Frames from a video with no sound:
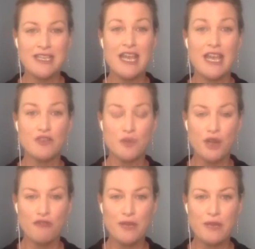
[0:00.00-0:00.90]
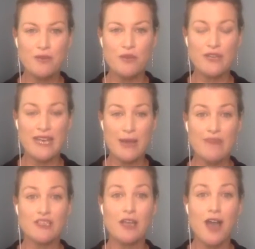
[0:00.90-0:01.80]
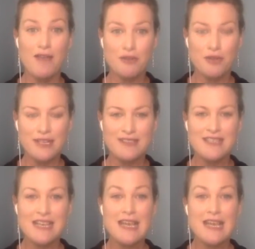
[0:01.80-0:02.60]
Now you have 12 people. Now you have a live audience.